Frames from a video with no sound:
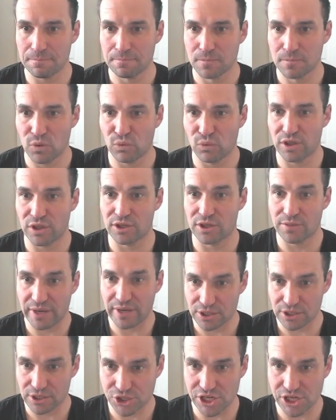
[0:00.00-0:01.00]
whether to
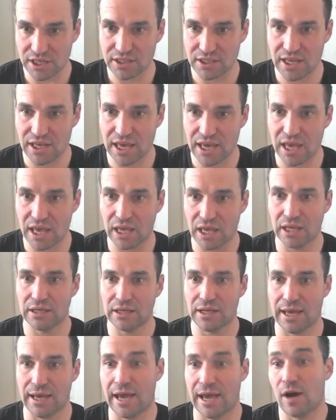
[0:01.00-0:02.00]
bet or check and
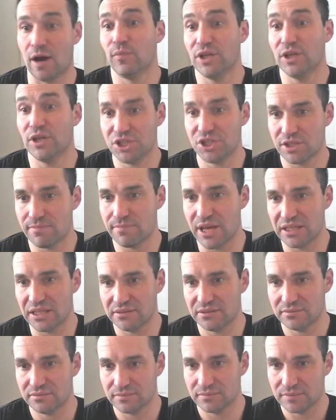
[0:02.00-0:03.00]
how much to
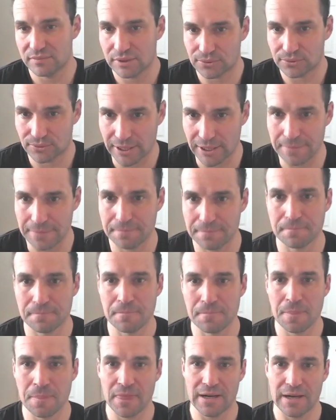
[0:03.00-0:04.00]
bet, right?
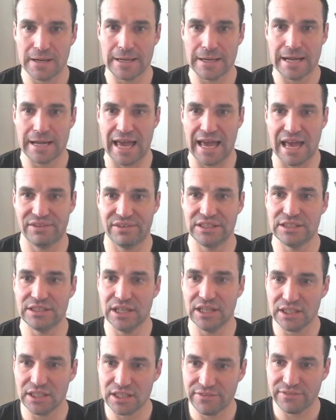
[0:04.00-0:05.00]
Having
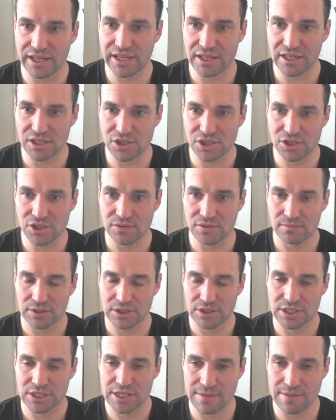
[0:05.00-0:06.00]
nut advantage
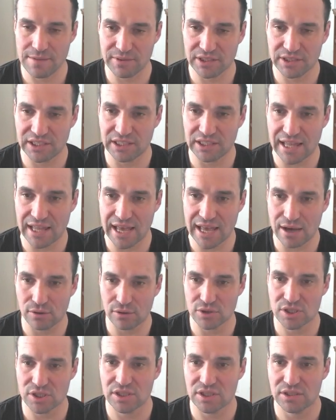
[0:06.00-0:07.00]
typically
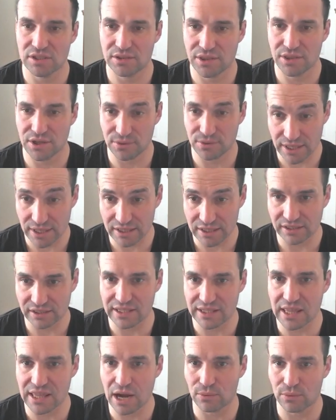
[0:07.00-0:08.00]
allows, theoretically,
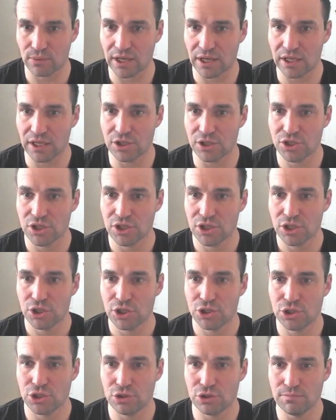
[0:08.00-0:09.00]
that range
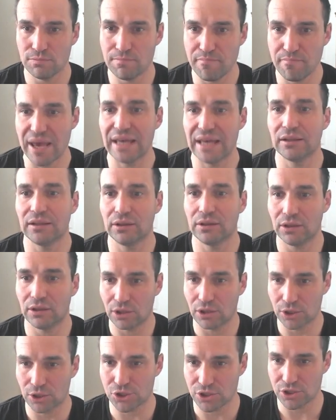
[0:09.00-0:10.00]
to bet
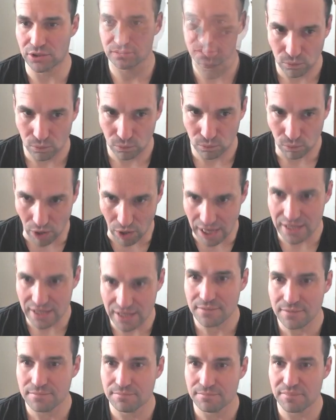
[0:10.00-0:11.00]
larger. Why?
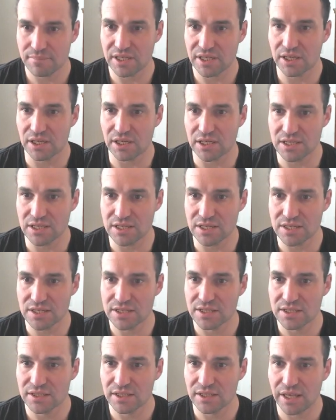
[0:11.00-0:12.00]
Because
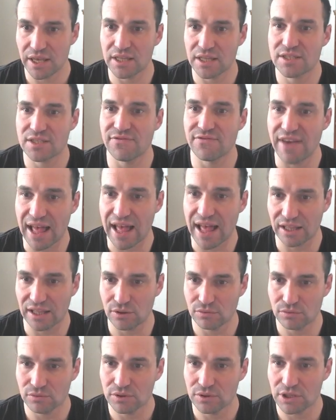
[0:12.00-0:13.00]
it's
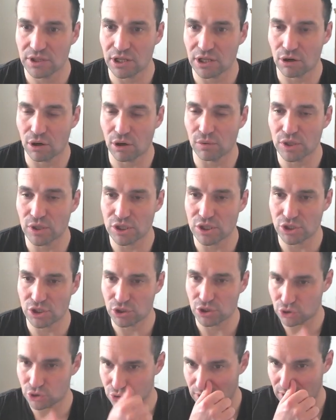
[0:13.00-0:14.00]
value that always
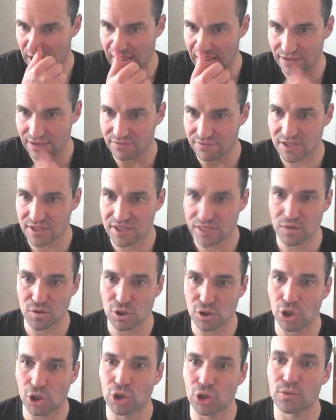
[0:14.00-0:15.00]
drives
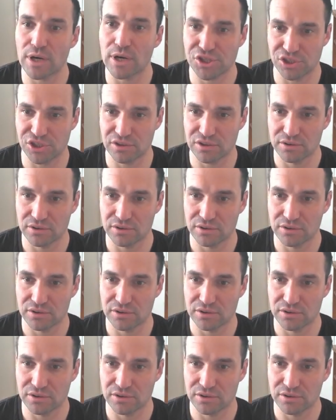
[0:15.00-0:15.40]
aggression,